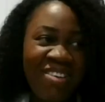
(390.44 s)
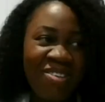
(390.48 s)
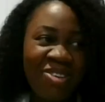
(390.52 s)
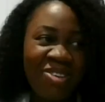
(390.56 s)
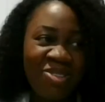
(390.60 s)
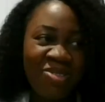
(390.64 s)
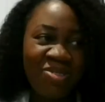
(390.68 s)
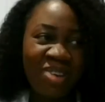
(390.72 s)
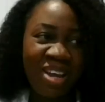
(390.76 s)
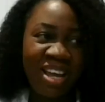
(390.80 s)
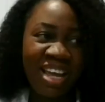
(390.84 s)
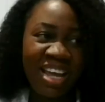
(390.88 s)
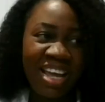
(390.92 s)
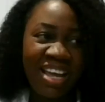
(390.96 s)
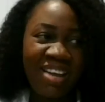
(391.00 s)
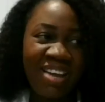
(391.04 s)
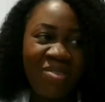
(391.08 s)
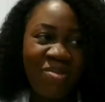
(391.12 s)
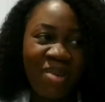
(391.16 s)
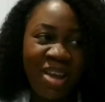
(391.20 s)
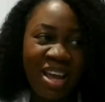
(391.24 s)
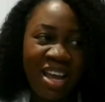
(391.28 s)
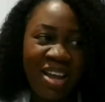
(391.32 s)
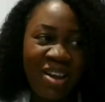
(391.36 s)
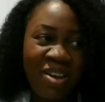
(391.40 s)
was where I
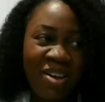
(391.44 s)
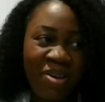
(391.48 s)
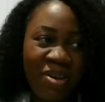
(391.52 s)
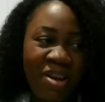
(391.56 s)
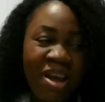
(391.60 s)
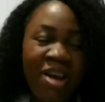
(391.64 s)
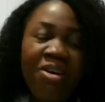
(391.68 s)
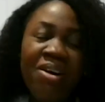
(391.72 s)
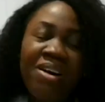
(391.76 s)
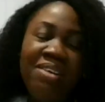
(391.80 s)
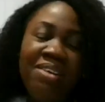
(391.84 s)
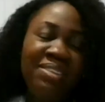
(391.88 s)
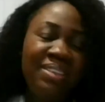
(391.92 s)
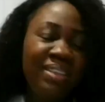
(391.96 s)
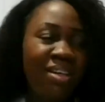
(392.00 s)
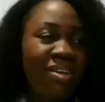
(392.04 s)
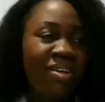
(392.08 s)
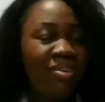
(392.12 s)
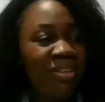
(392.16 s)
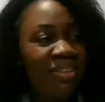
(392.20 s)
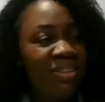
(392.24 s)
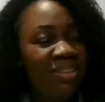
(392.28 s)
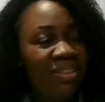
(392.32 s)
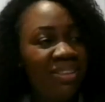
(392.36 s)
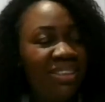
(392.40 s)
was like,
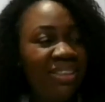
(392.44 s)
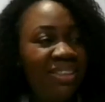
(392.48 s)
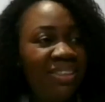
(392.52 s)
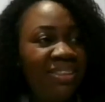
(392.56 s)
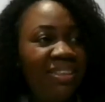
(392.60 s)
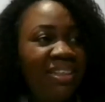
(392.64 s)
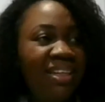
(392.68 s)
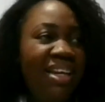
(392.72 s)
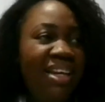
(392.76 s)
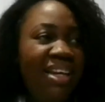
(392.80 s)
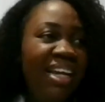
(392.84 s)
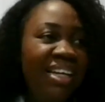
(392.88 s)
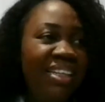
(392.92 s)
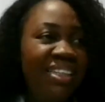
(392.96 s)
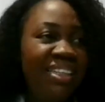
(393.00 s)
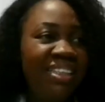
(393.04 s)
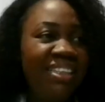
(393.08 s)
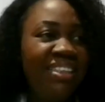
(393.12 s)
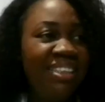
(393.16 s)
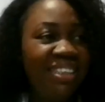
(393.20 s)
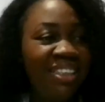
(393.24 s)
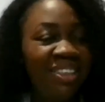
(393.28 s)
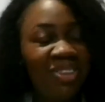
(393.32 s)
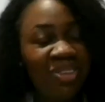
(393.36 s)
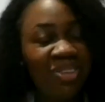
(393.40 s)
oh, she's a lady.
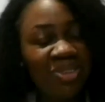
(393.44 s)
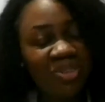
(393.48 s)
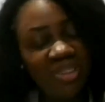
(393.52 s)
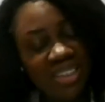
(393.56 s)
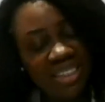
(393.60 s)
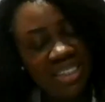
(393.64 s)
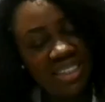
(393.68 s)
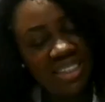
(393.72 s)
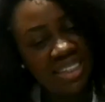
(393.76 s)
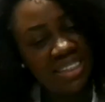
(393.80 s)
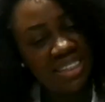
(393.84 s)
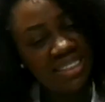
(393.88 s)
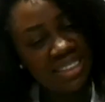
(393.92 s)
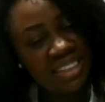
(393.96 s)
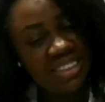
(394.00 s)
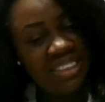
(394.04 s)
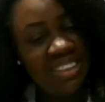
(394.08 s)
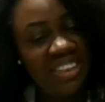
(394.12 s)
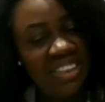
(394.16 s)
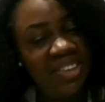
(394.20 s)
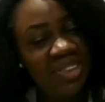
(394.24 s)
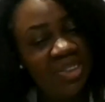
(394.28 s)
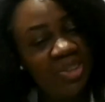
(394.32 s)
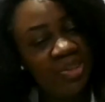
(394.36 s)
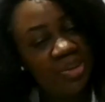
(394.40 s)
She's doing this and
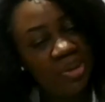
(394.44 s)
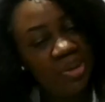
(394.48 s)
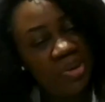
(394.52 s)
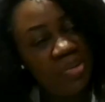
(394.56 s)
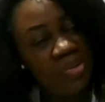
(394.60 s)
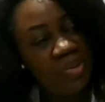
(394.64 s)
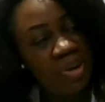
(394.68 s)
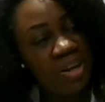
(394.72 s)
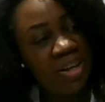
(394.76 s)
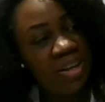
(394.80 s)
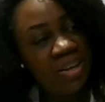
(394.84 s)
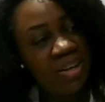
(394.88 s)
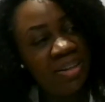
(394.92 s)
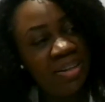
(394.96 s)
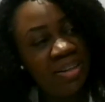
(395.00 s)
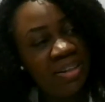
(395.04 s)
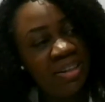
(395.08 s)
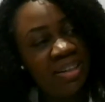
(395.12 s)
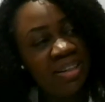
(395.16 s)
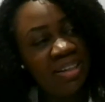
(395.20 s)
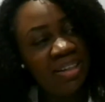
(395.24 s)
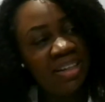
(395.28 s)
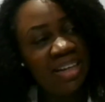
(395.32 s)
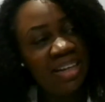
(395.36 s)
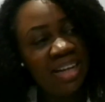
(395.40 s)
she's doing well.
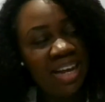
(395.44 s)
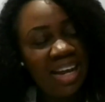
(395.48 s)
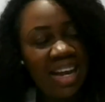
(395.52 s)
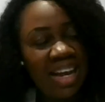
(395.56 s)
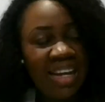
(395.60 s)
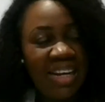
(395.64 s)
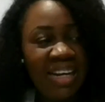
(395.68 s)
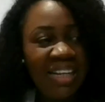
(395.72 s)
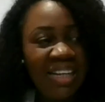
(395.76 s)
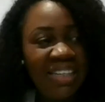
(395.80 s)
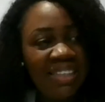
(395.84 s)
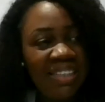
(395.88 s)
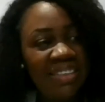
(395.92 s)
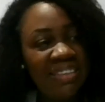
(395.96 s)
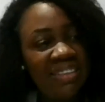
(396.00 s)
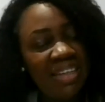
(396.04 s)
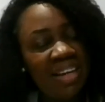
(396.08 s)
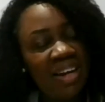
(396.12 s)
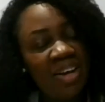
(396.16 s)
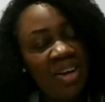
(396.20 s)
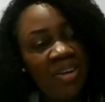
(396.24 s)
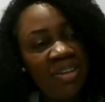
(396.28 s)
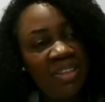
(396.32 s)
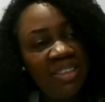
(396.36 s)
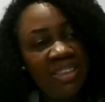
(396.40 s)
And then she said,
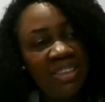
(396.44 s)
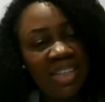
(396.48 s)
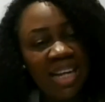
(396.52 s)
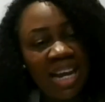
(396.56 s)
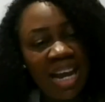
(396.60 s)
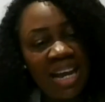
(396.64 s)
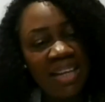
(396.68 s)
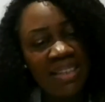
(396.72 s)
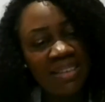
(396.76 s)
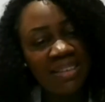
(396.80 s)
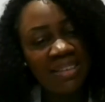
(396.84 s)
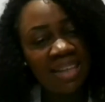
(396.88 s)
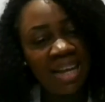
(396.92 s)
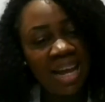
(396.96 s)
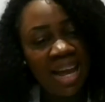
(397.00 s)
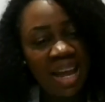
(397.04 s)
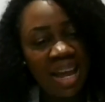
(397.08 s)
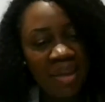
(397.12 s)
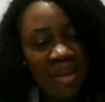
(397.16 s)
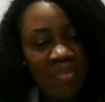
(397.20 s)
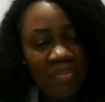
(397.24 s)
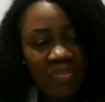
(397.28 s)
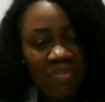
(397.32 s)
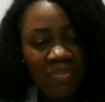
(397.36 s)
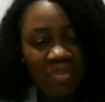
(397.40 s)
oh, she has
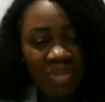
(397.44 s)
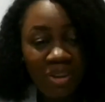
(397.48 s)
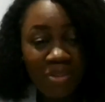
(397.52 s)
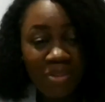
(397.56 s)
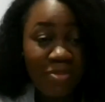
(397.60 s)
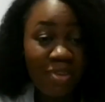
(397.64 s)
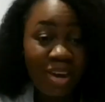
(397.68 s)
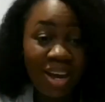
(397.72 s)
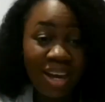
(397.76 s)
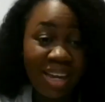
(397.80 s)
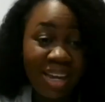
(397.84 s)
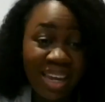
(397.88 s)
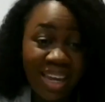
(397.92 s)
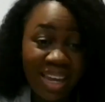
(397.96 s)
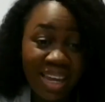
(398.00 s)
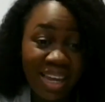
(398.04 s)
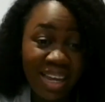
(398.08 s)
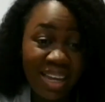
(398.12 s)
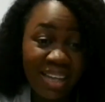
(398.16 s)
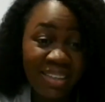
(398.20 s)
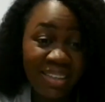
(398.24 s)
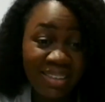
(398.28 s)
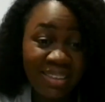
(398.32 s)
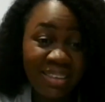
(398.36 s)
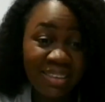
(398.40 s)
time for her
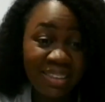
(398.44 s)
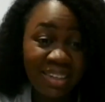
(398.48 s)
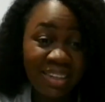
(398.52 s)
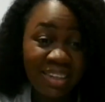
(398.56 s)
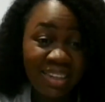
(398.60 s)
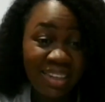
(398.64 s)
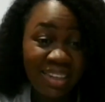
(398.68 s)
kids.